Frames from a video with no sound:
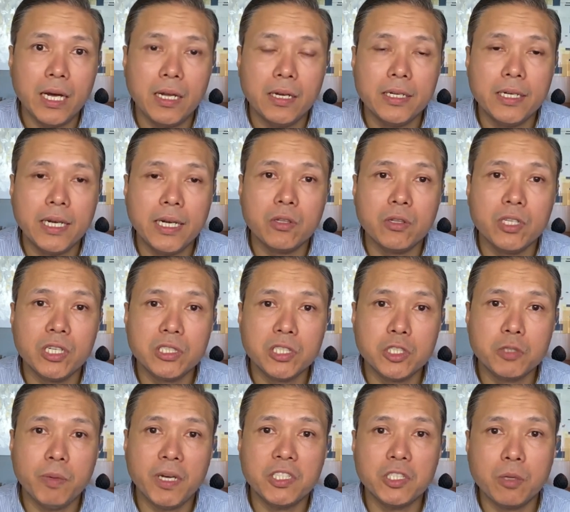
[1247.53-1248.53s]
Now, there's a
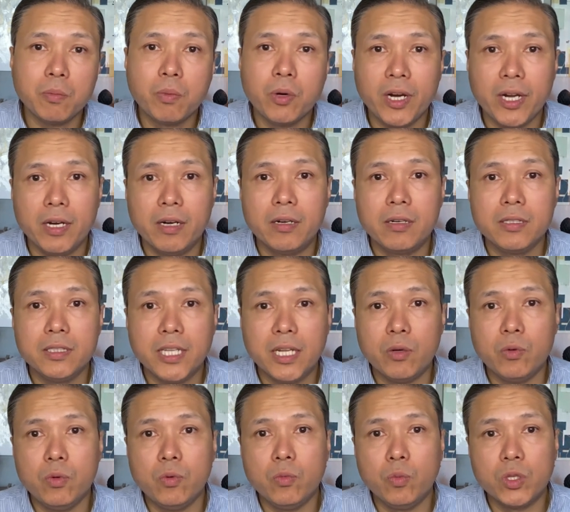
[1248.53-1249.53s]
special prayer
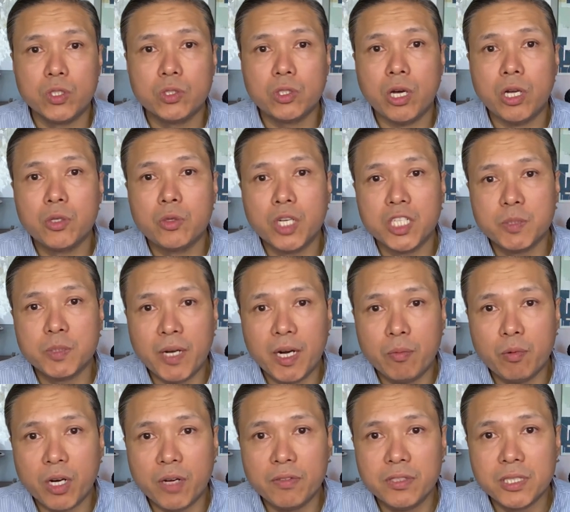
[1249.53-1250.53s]
that was taught to us by
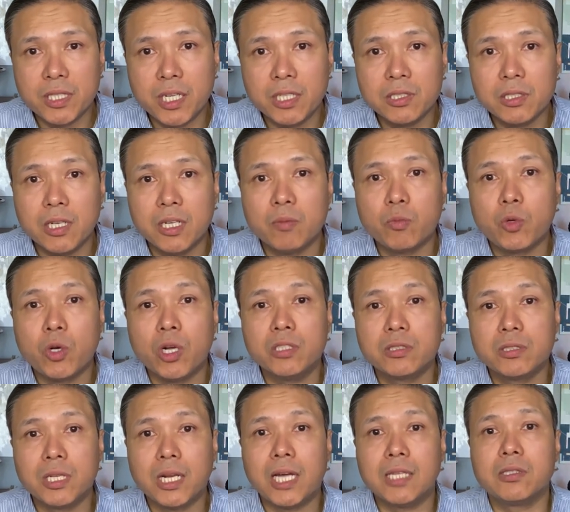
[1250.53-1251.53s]
Prophet Sallallahu Alaihi Wasallam called
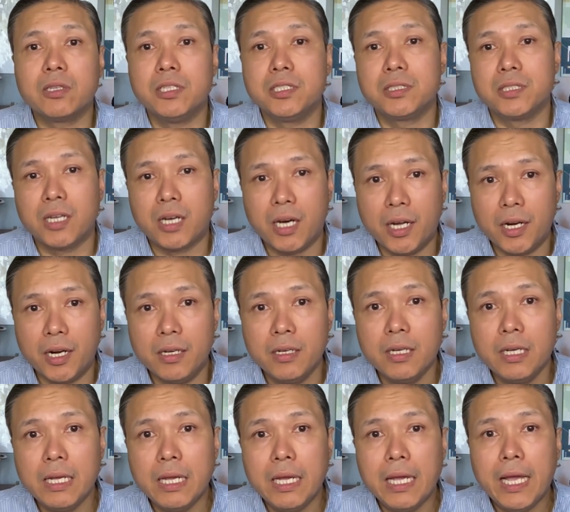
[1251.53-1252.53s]
Salatul Istikhara.
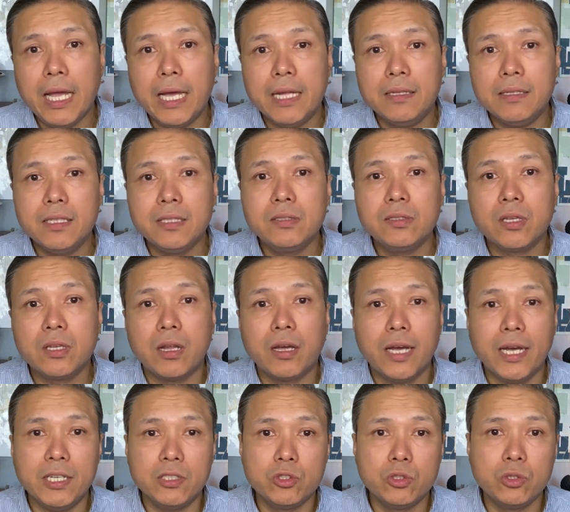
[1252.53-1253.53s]
And this salah
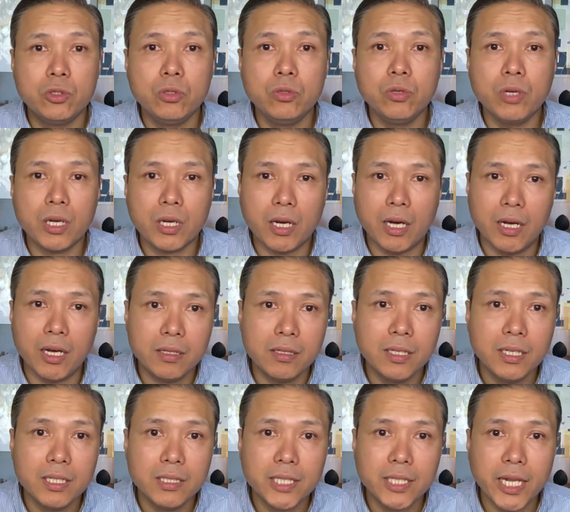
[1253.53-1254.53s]
has two rak'ah
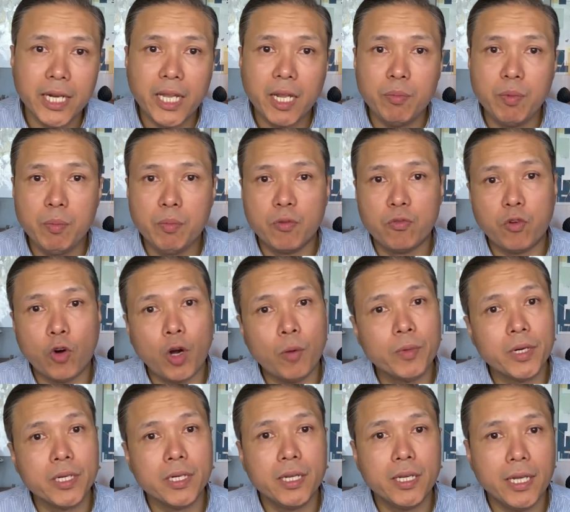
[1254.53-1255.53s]
that can be performed
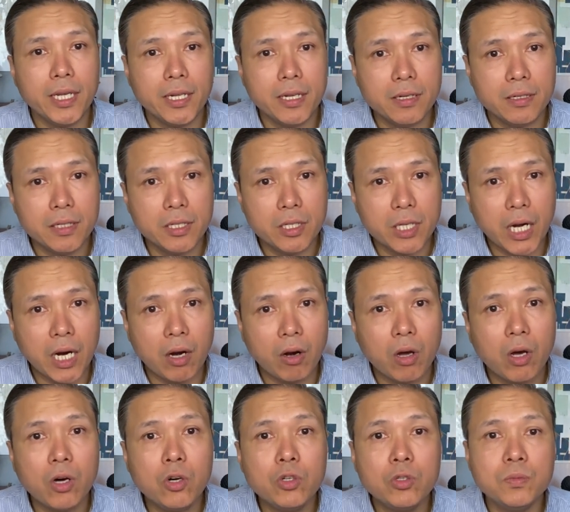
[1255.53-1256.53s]
in our
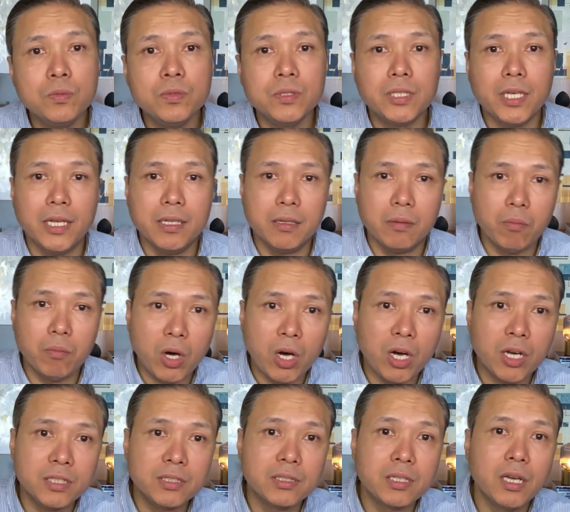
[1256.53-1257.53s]
homes, in the
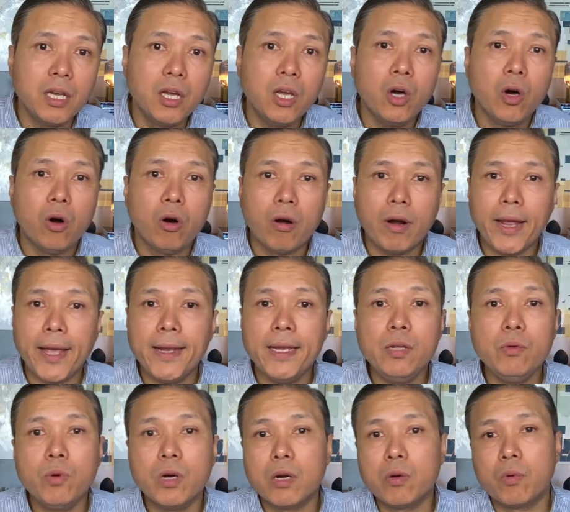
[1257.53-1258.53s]
mosque, or
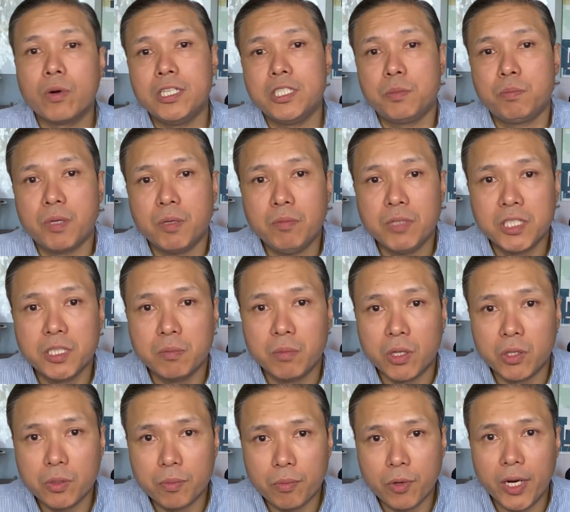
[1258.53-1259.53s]
anywhere where it's
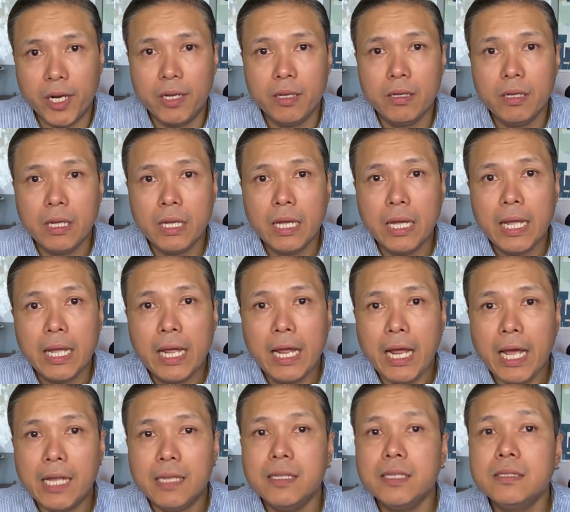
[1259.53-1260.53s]
permissible to pray.
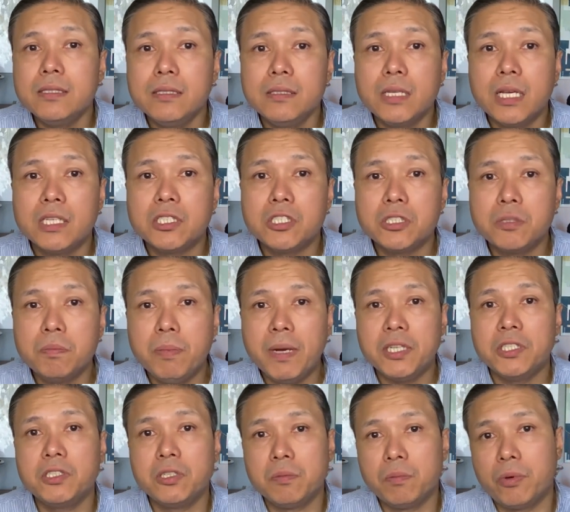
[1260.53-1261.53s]
And this is a
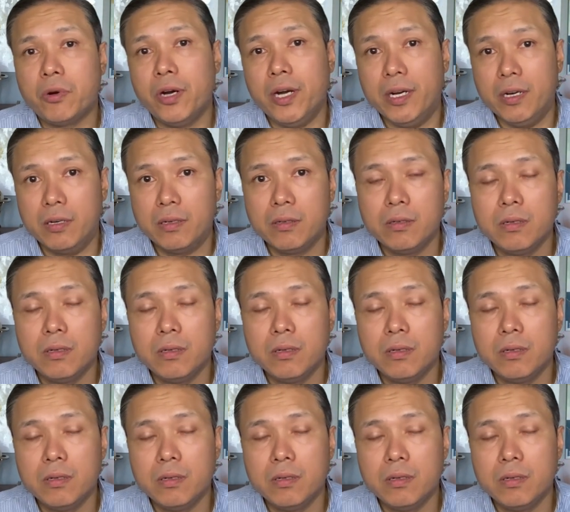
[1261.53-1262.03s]
special prayer,